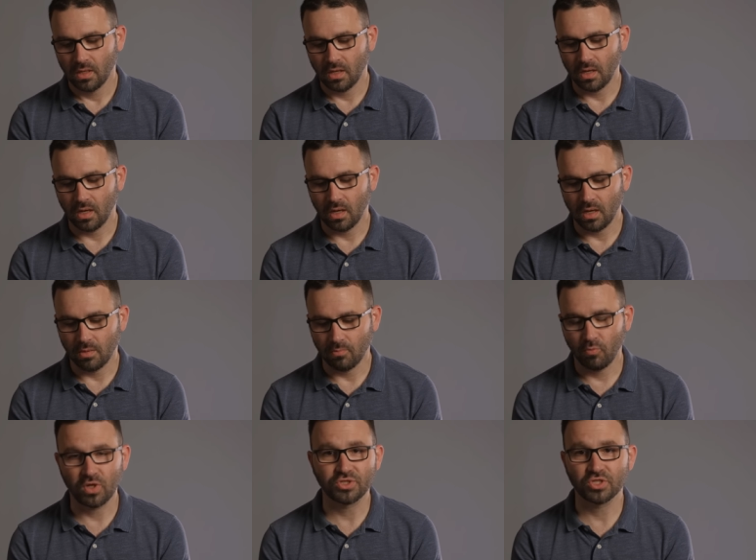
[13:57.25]
uh,
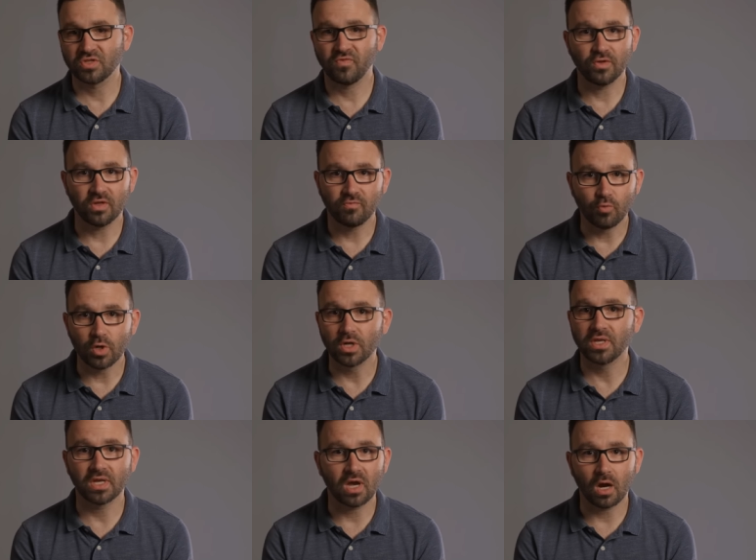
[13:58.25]
which is full of
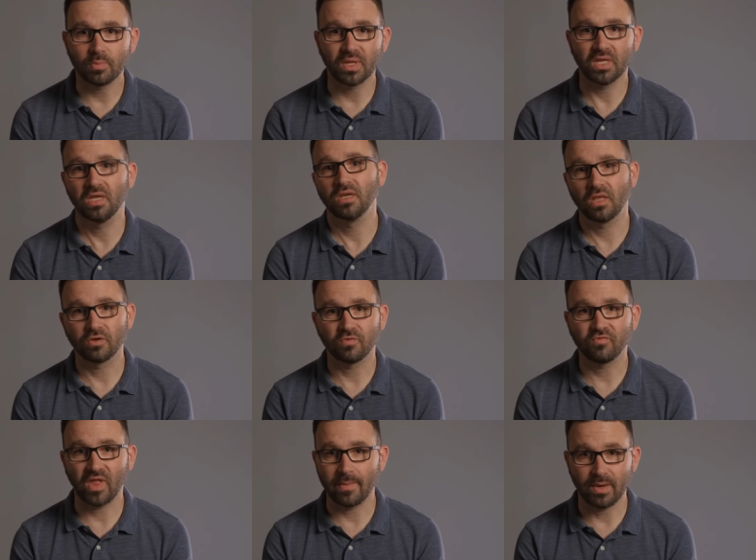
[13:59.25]
wood and carpet and other
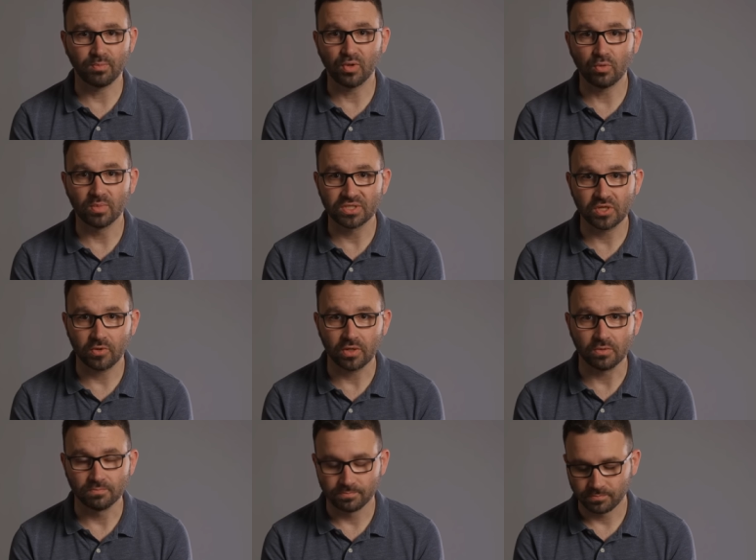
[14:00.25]
flammable
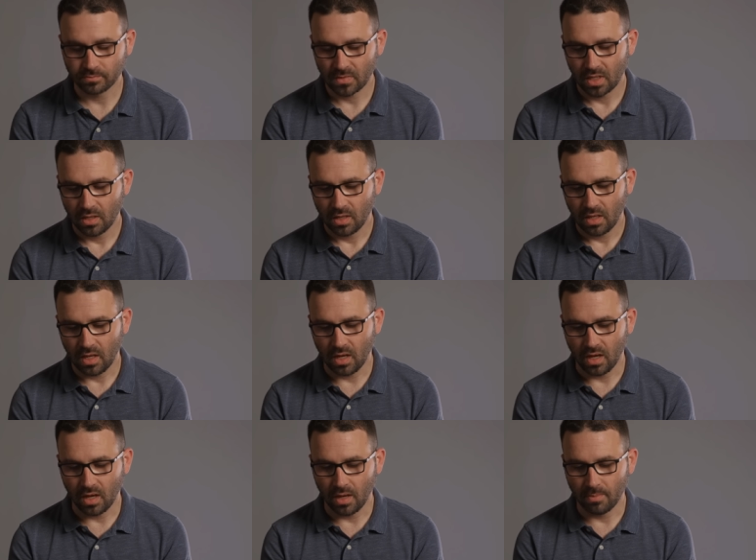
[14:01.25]
material.
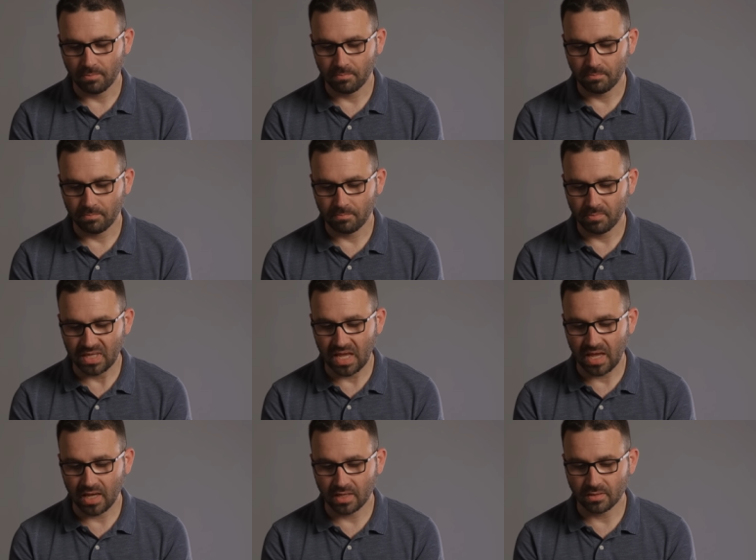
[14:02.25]
Um,
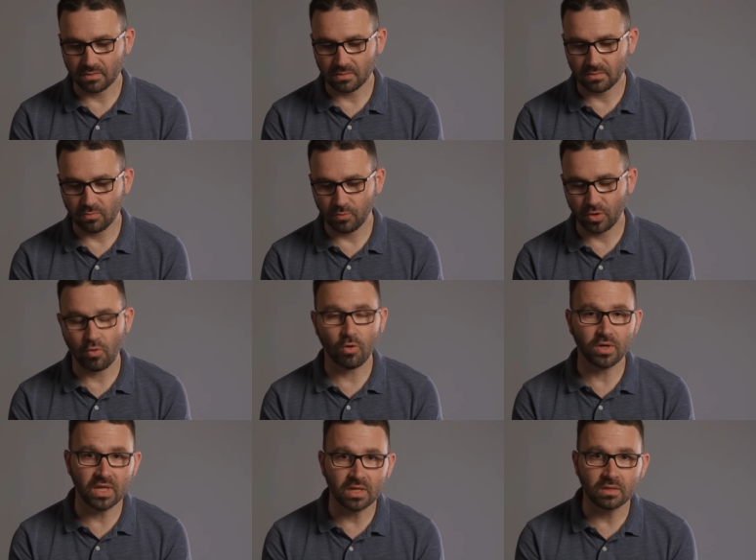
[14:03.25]
began
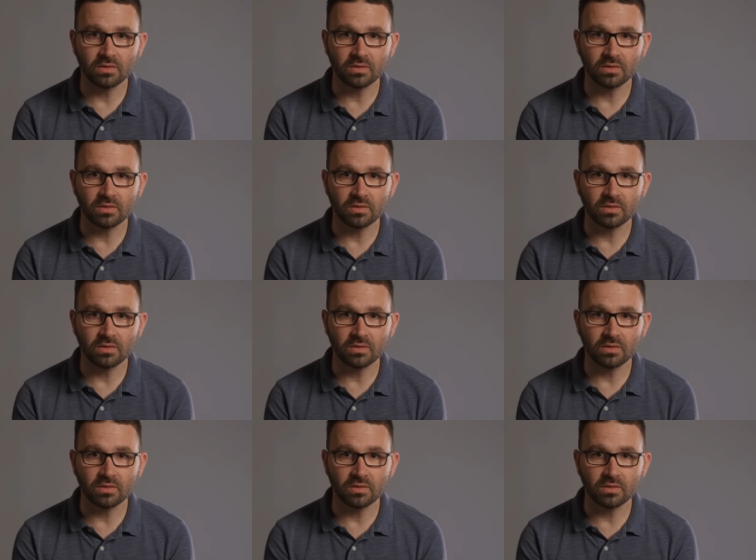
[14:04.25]
recording